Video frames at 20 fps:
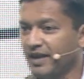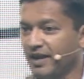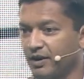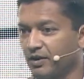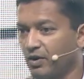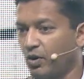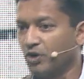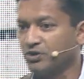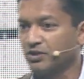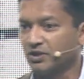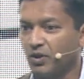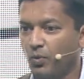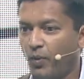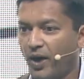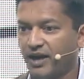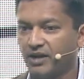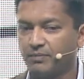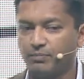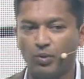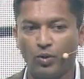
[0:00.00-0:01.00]
goes on the
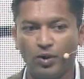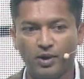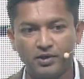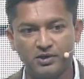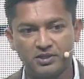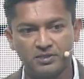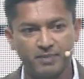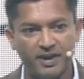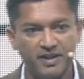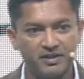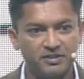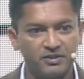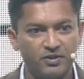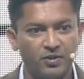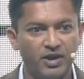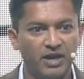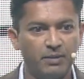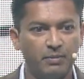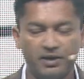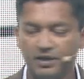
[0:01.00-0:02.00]
whiteboard, spends
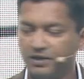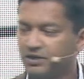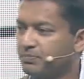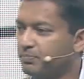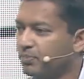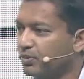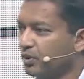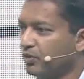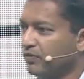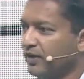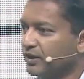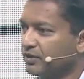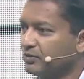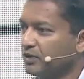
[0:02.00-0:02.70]
30 minutes proving